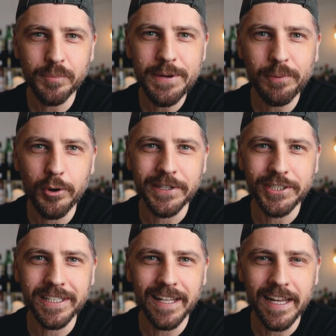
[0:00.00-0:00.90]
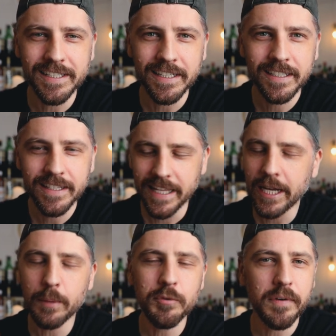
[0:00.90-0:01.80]
pre-prohibition classic that
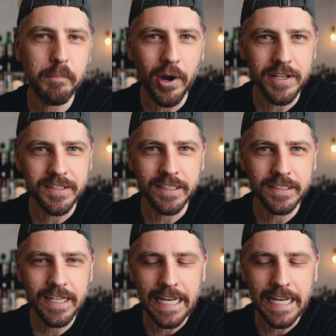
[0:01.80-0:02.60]
comes from Boston,